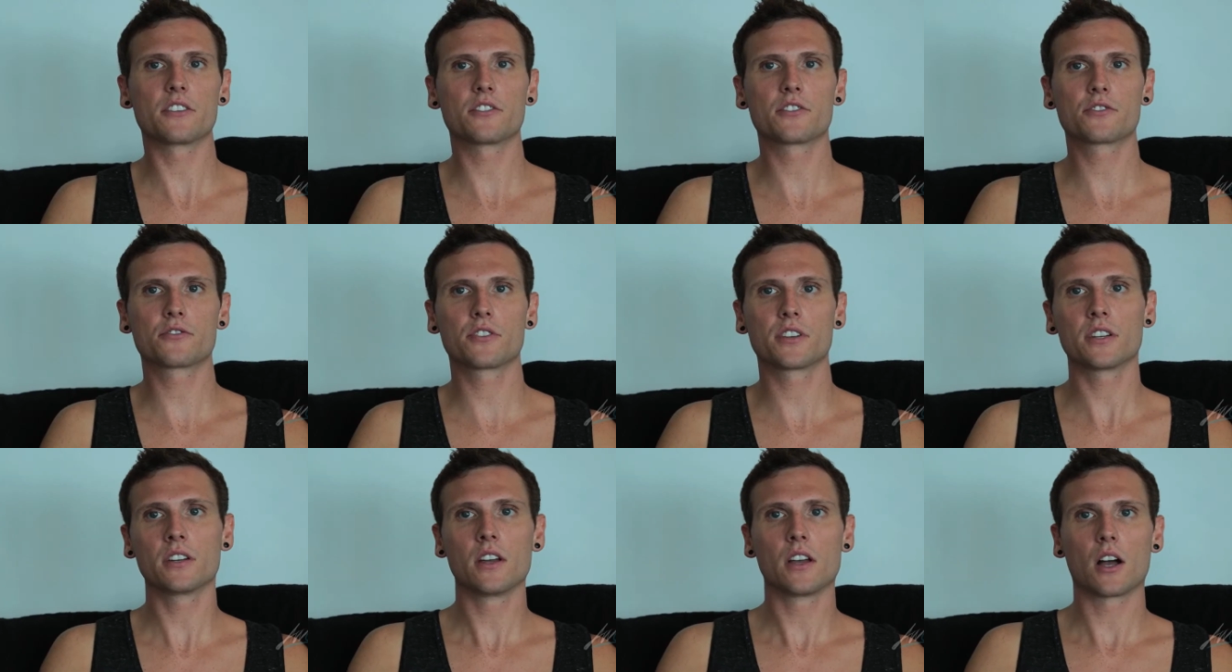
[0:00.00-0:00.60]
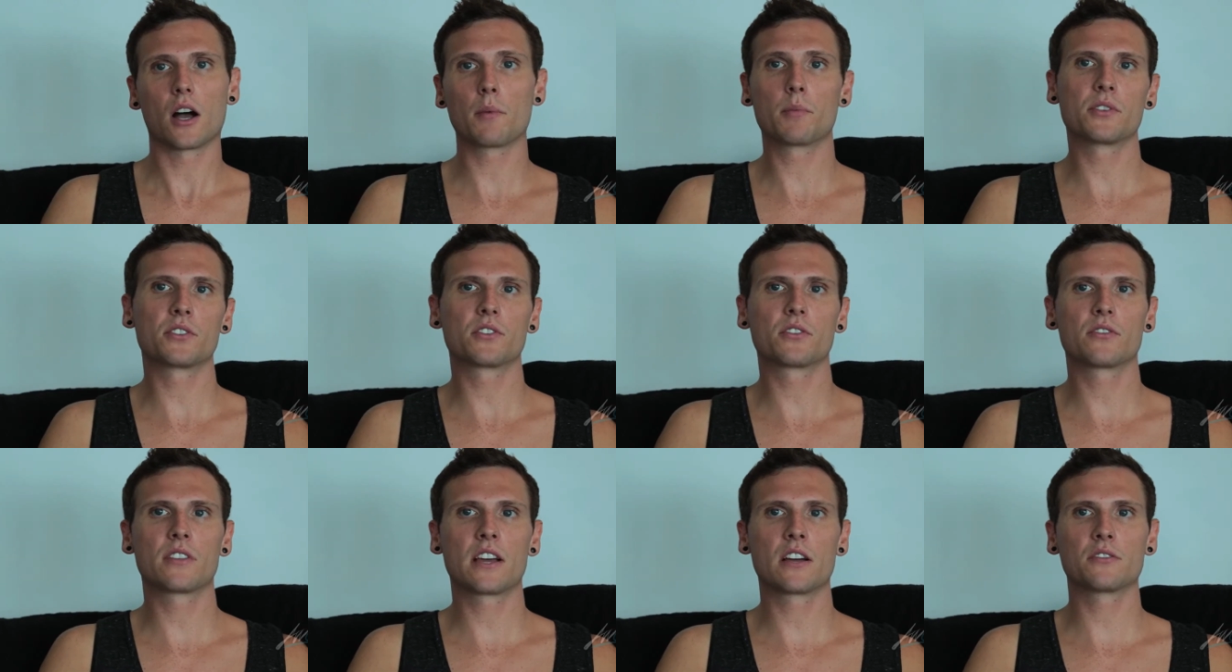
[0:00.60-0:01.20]
industry up
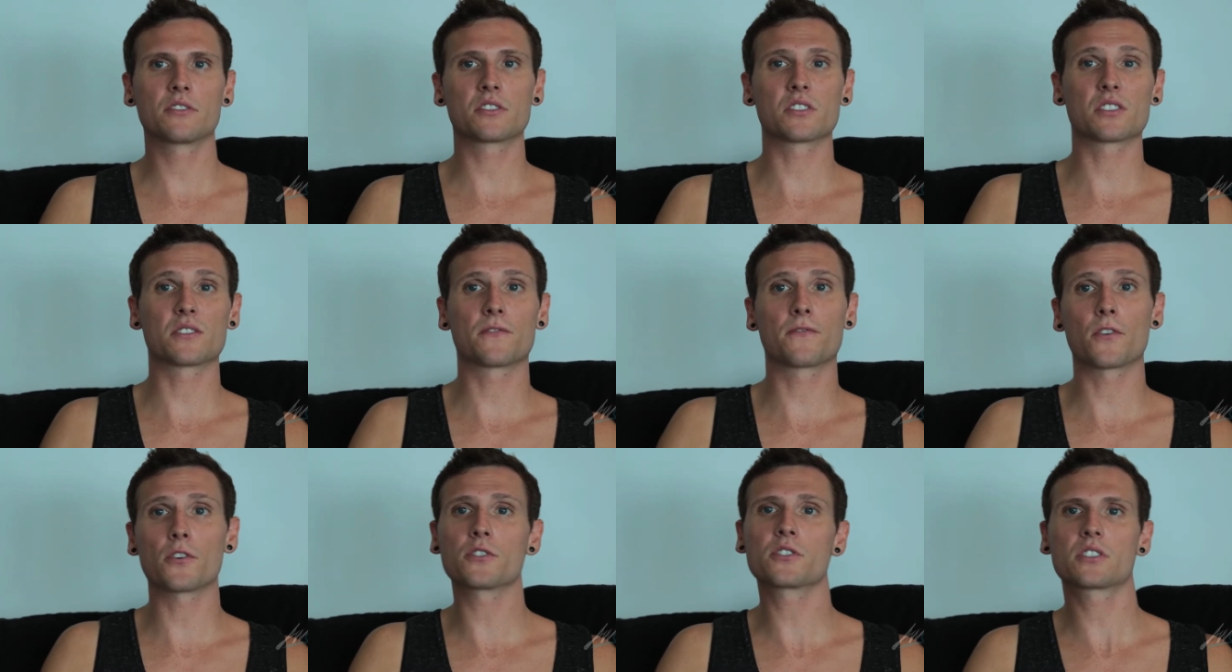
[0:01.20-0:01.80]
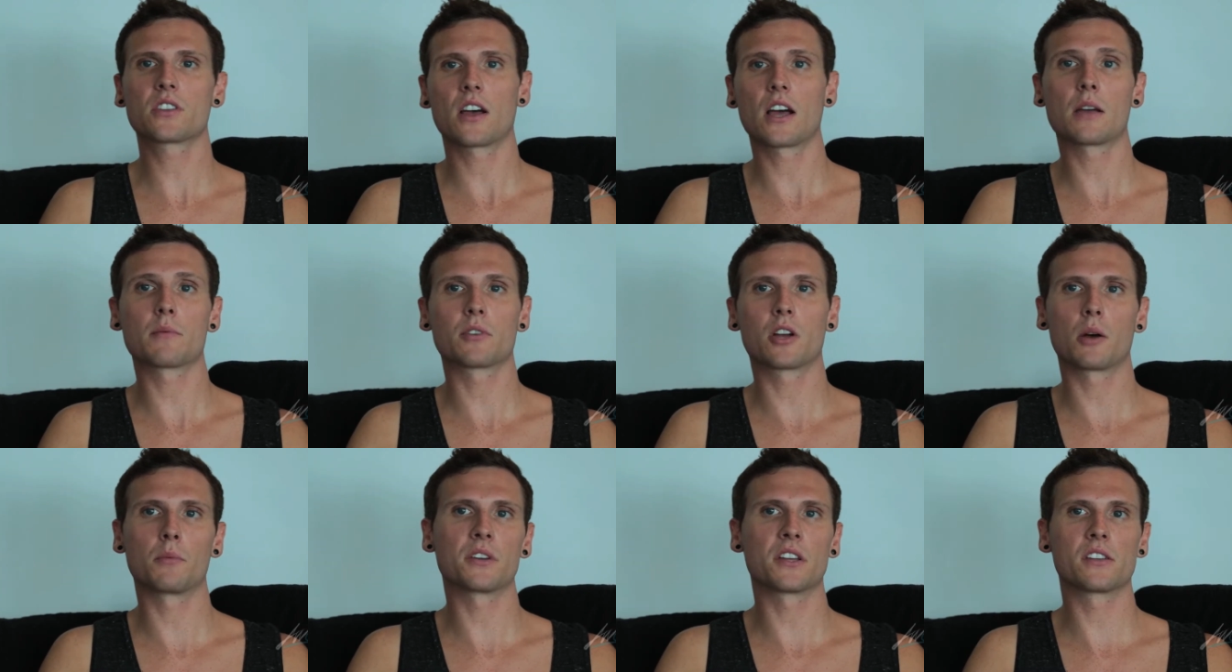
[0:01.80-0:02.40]
until now, and this is his first
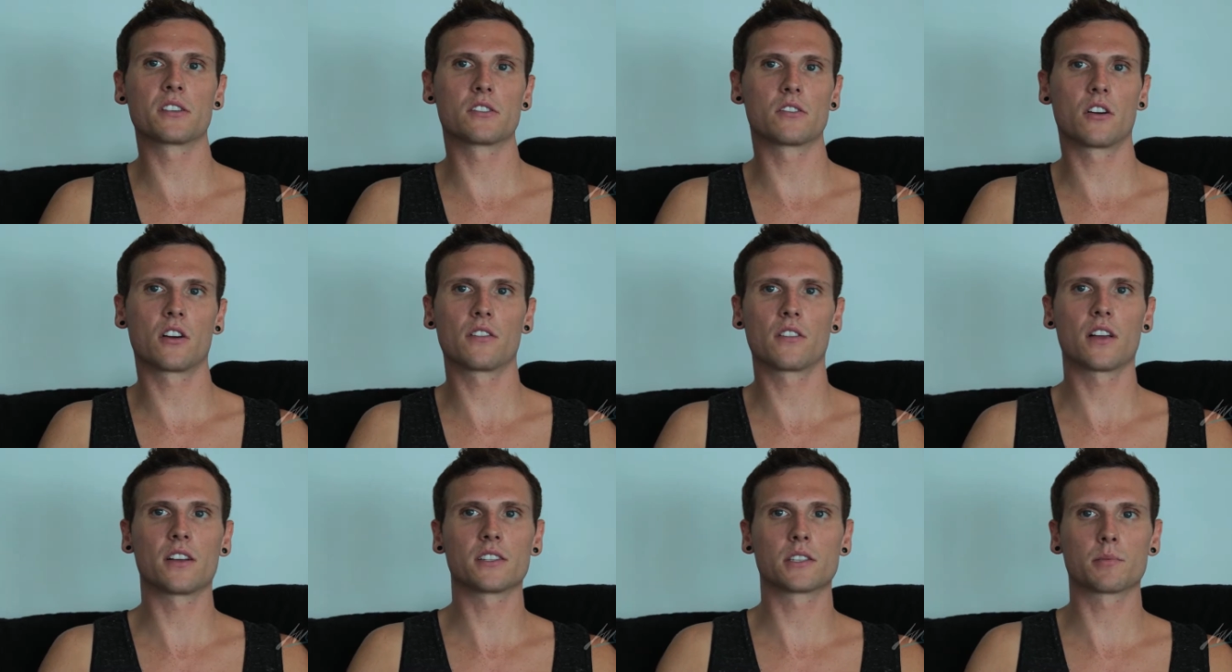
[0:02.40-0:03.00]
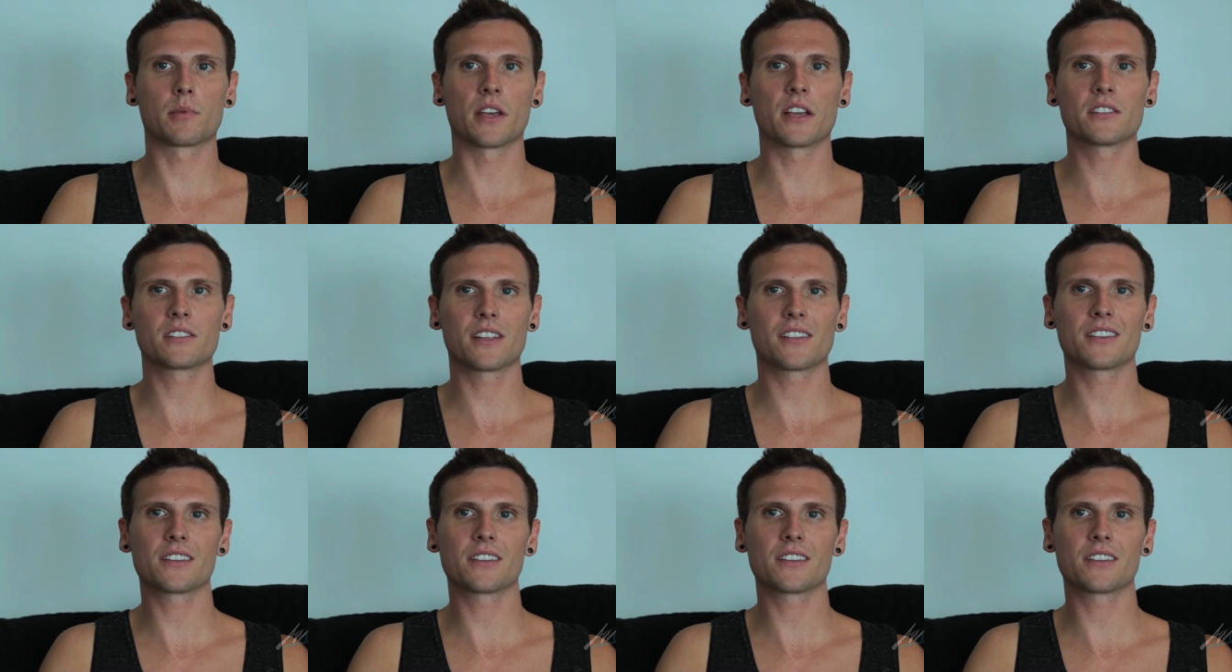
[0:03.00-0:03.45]
time coming into the online space.